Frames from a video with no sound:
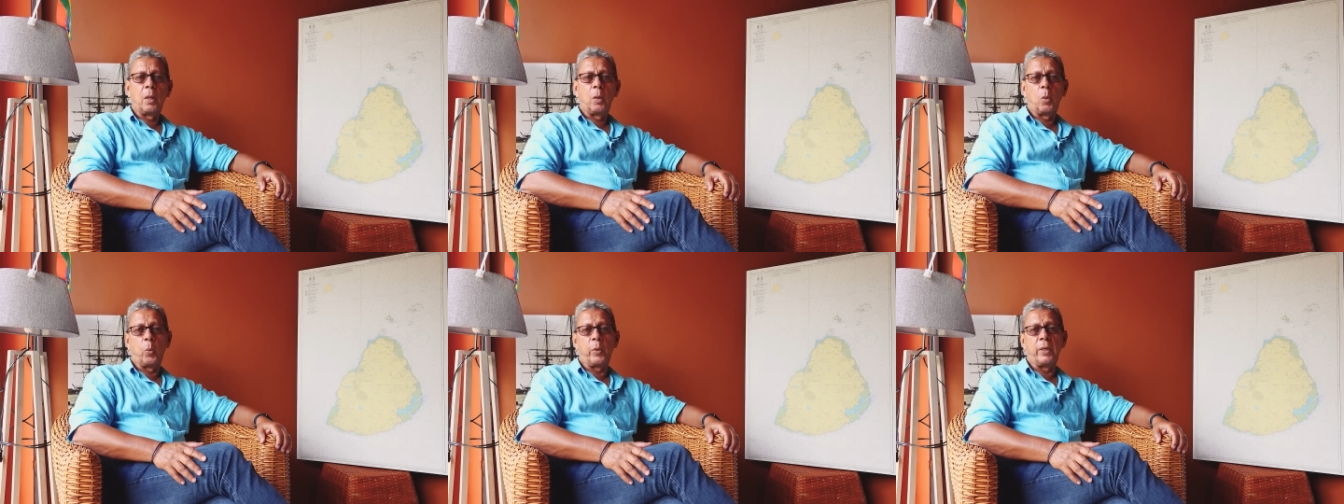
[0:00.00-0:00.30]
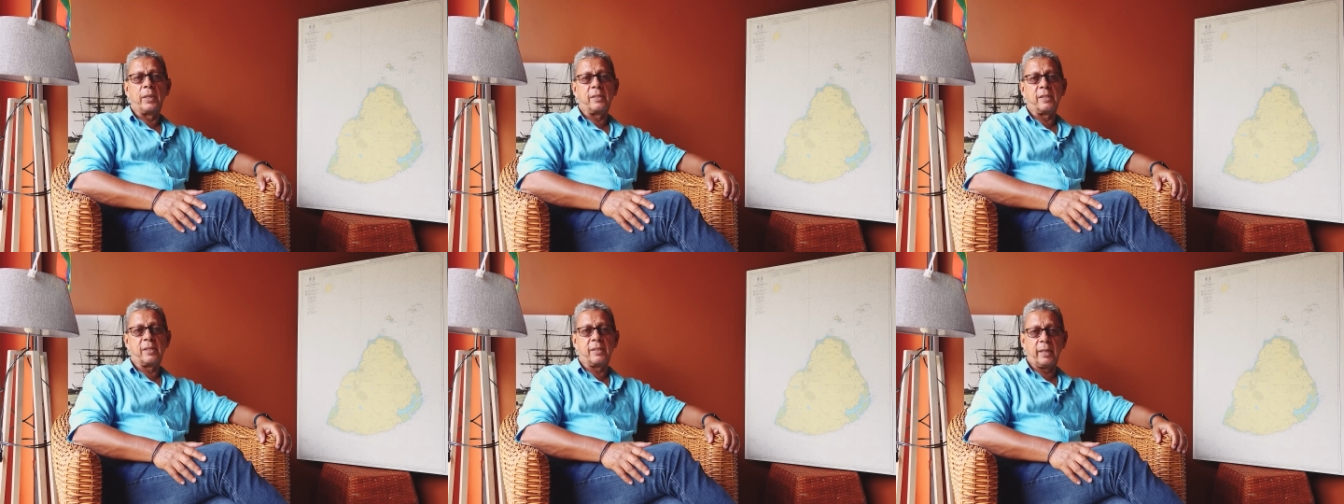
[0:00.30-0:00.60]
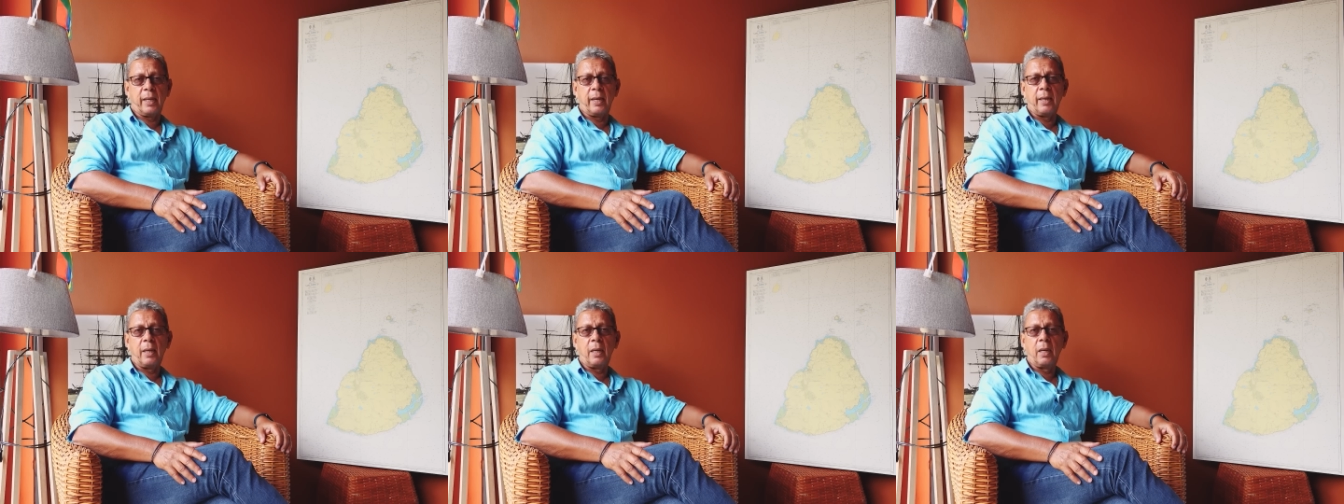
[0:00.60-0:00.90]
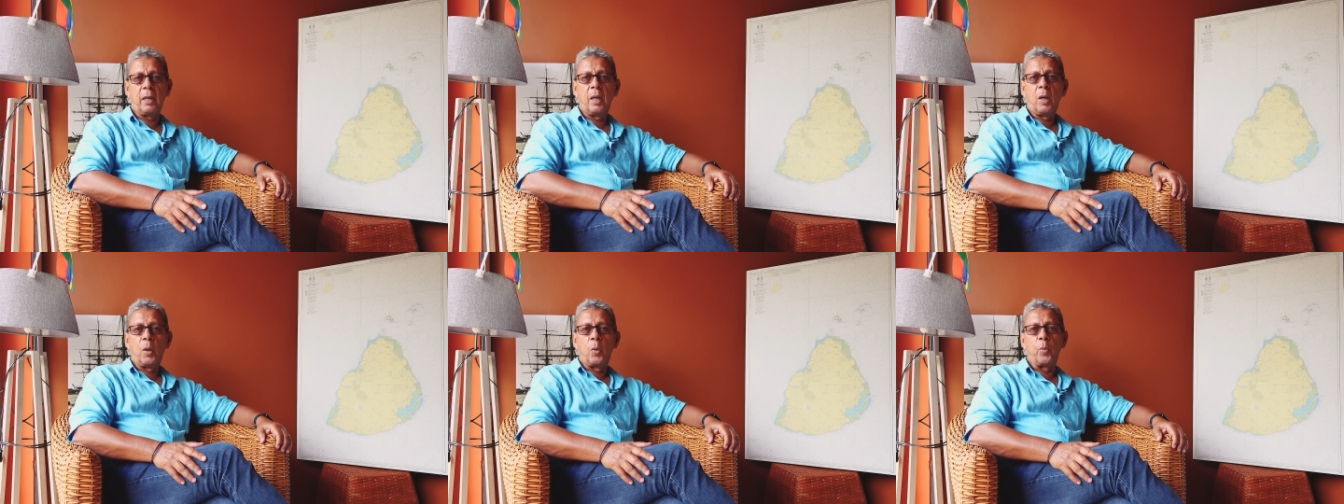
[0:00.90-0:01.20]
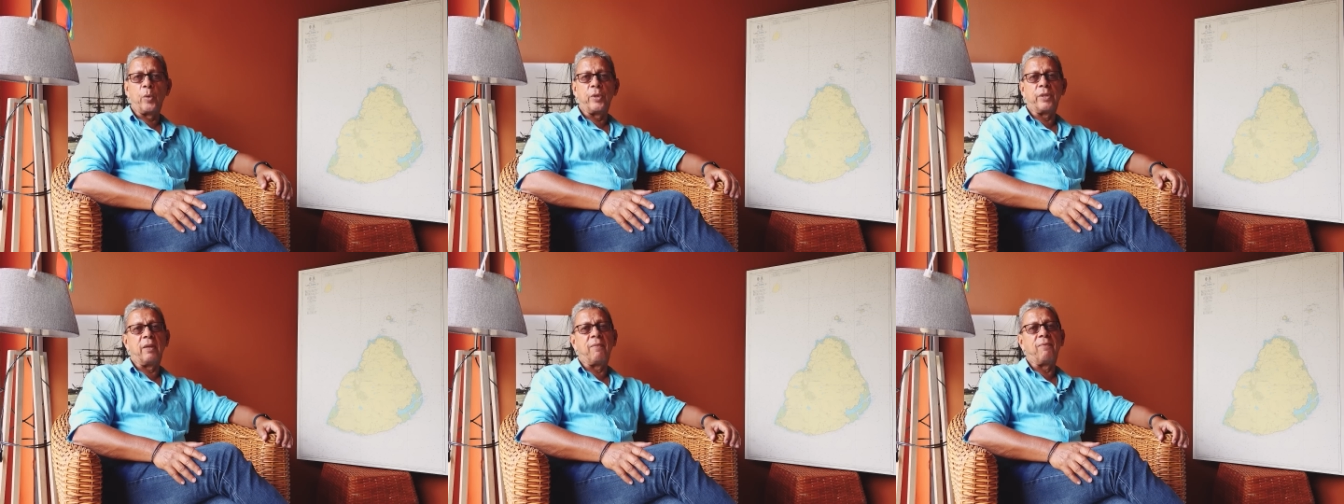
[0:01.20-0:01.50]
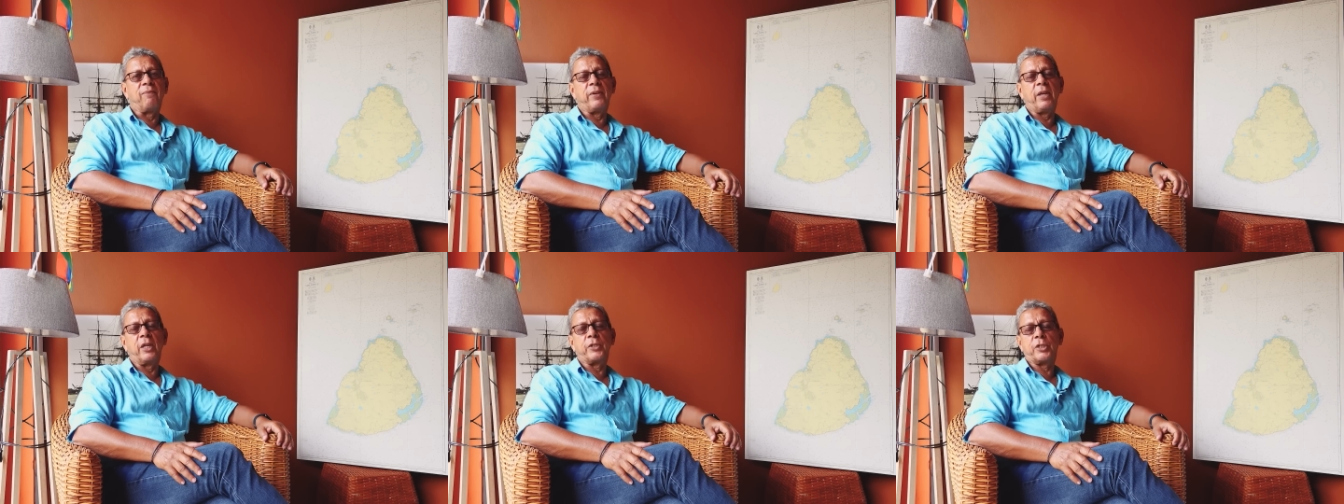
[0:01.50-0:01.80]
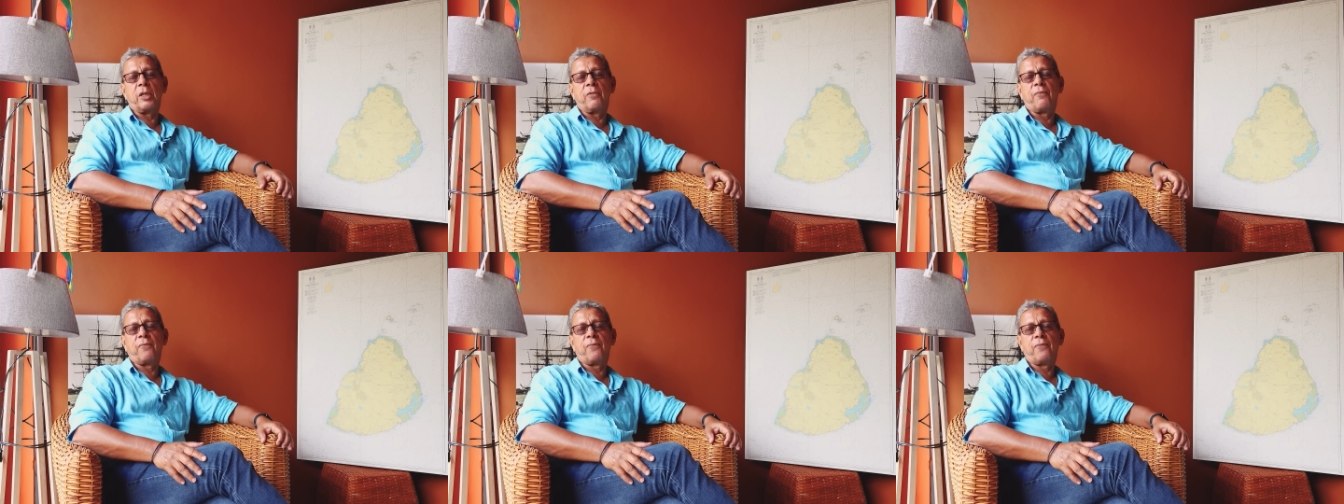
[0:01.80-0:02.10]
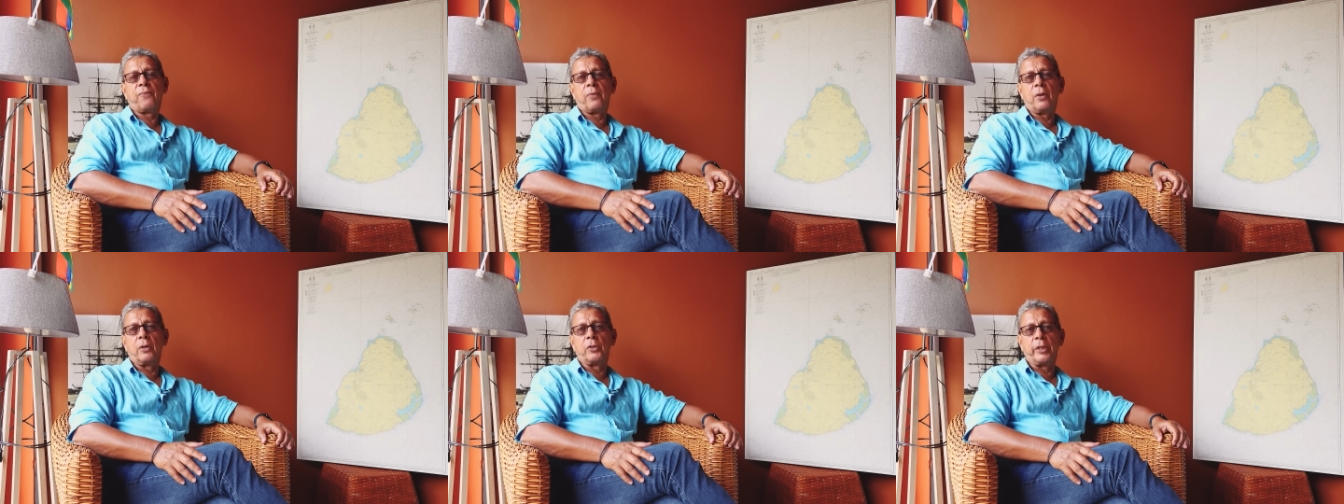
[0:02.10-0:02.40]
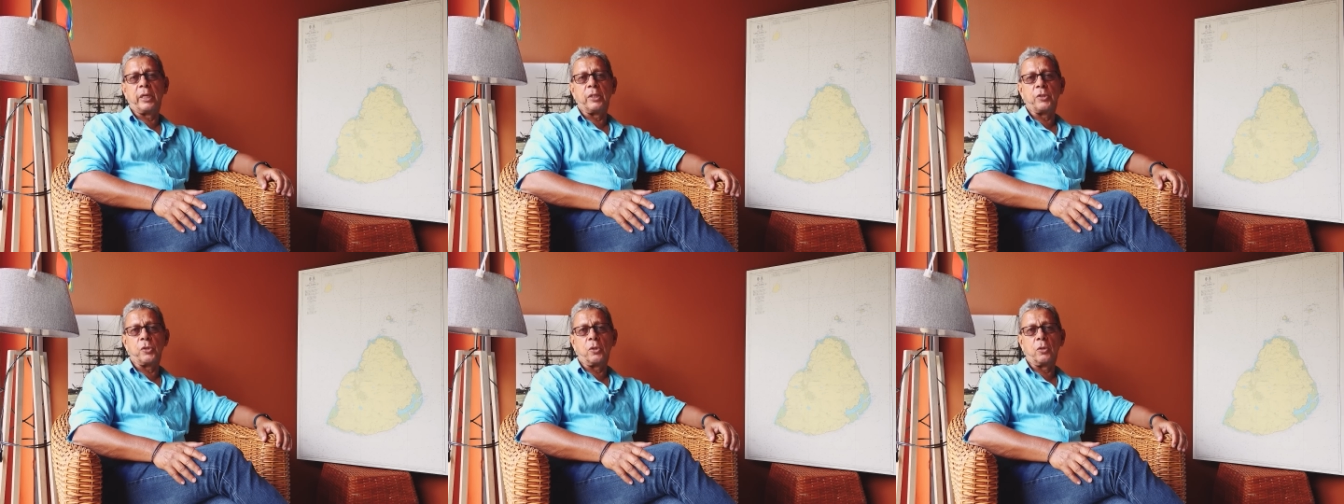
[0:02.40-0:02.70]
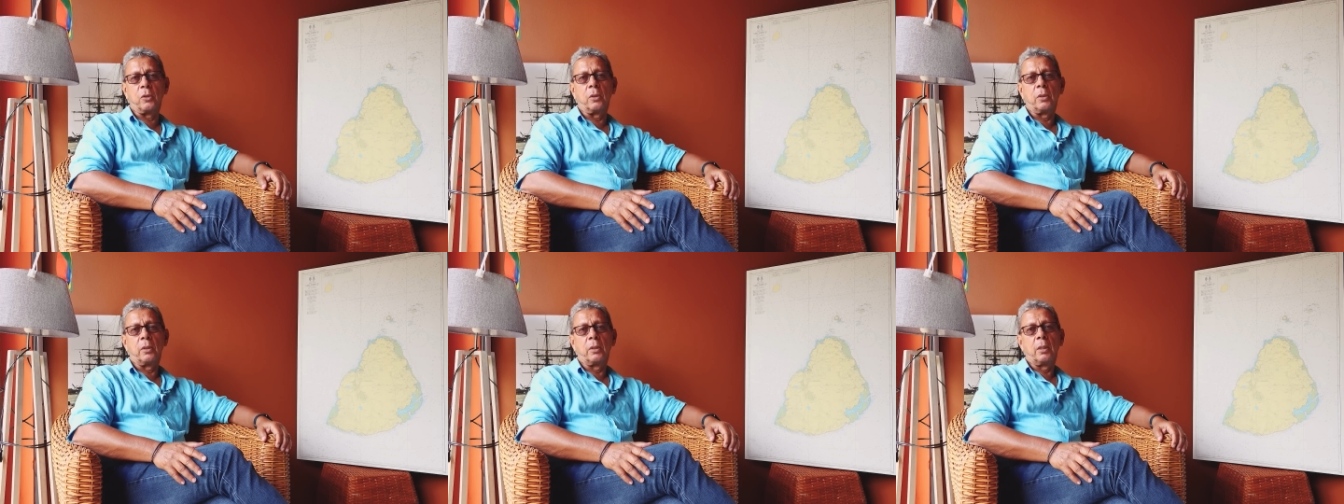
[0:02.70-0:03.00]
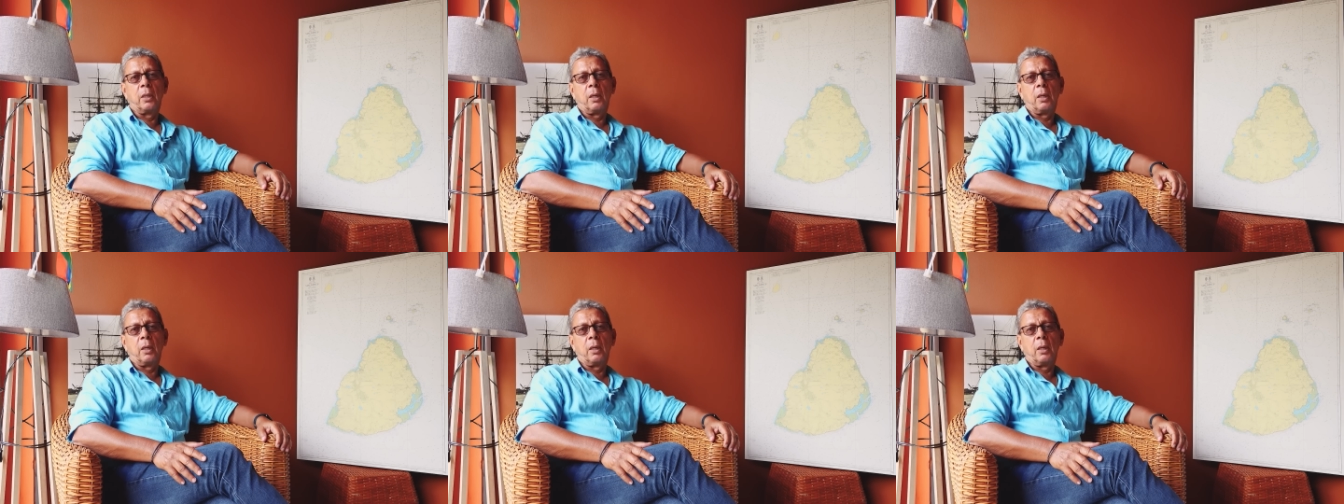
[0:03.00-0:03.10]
will sail with a VHF radio